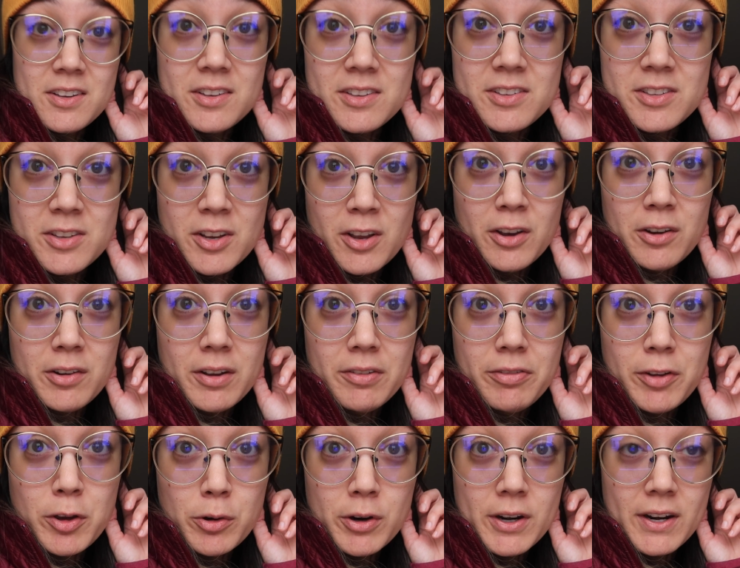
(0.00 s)
So
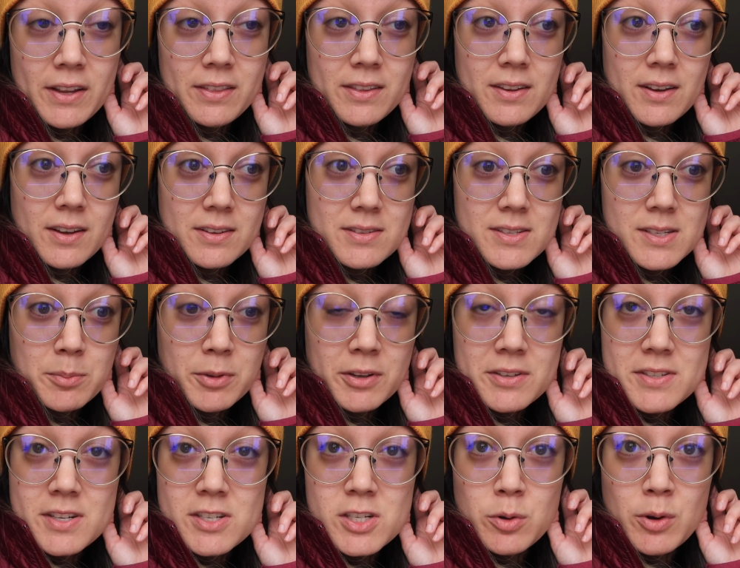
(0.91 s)
if you're in a similar
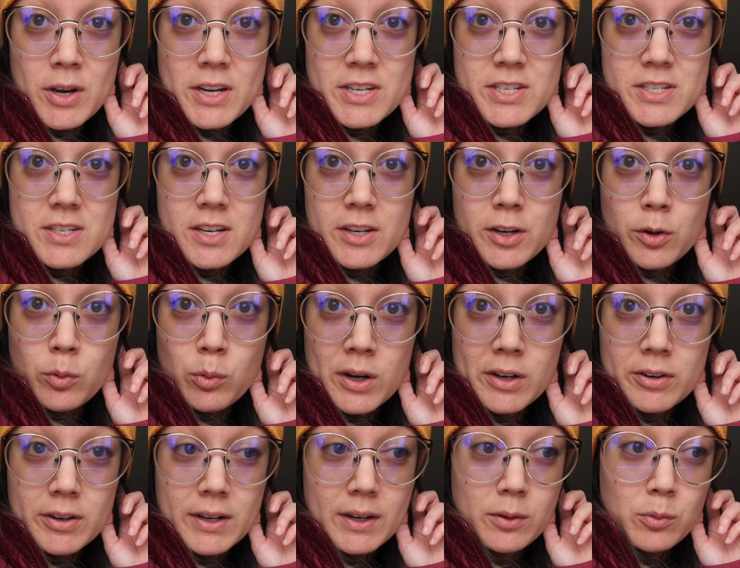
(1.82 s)
situation and you're
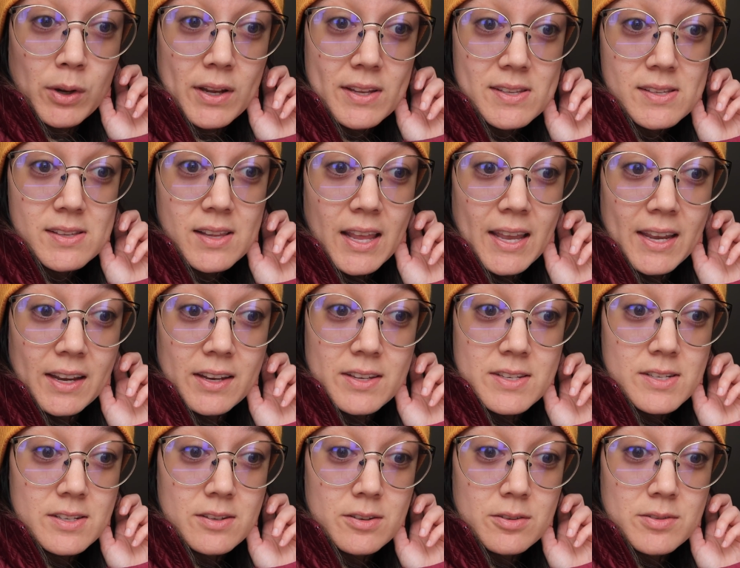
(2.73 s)
wondering what it's like
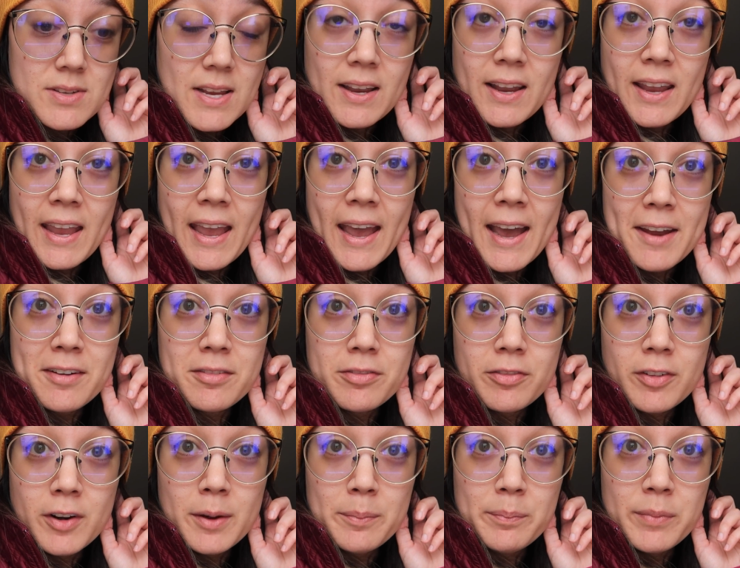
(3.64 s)
to take a cat
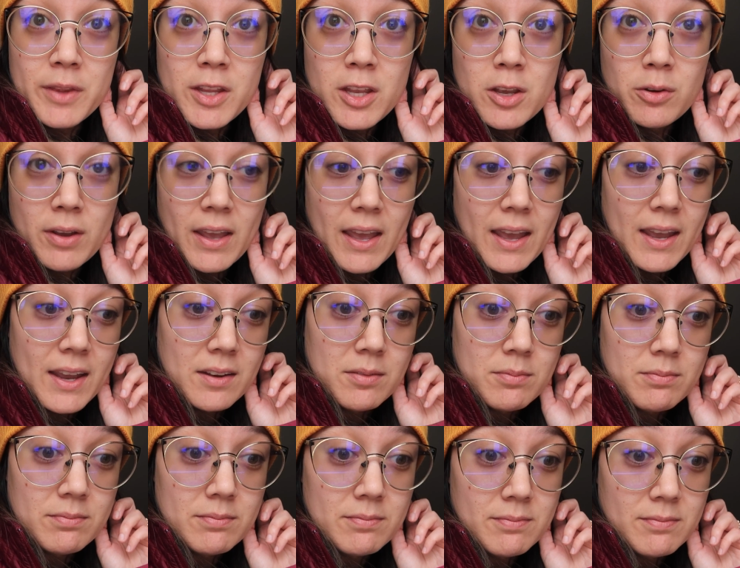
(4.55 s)
from the
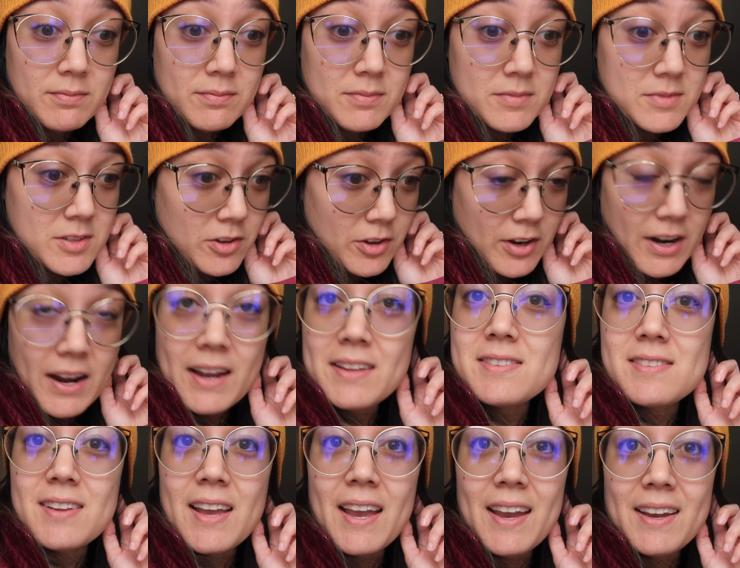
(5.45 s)
UK to the
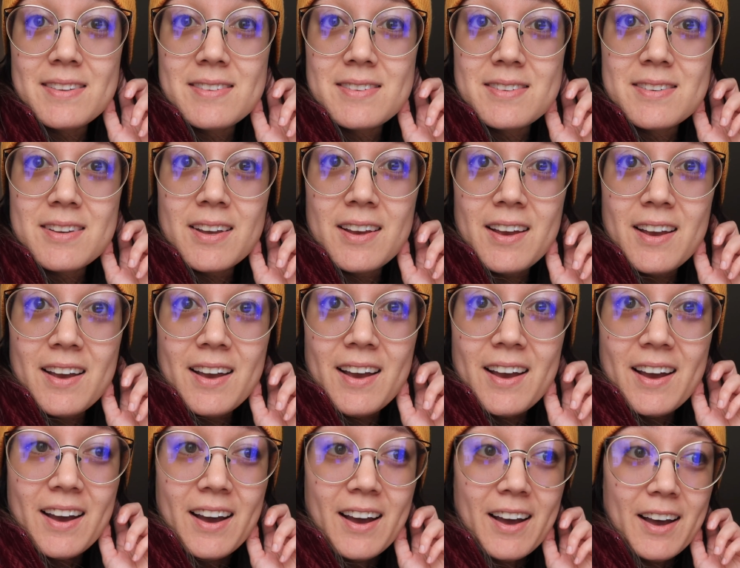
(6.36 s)
United States,
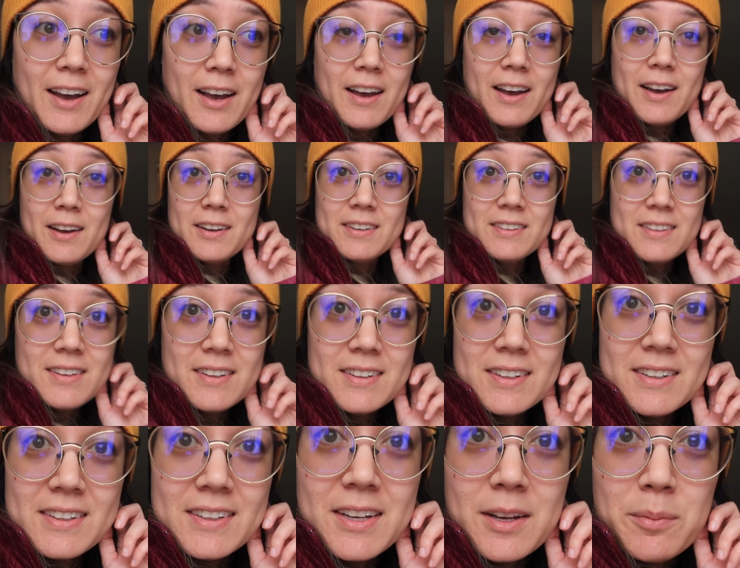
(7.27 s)

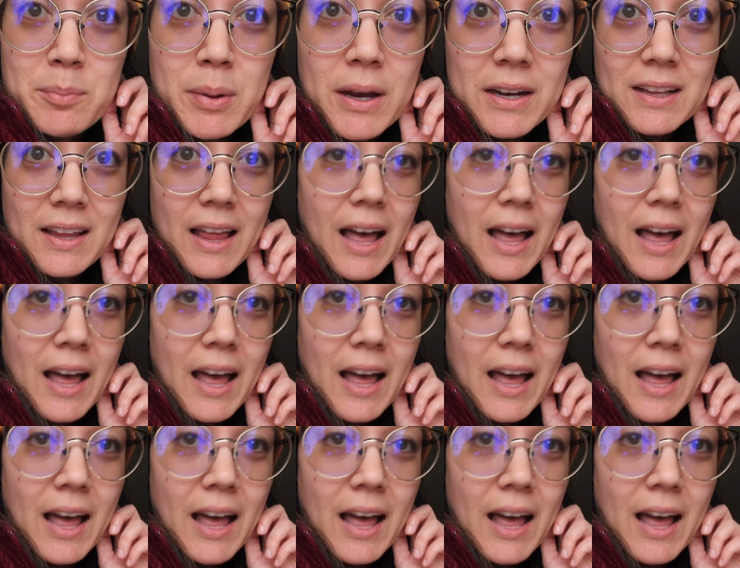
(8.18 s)
buckle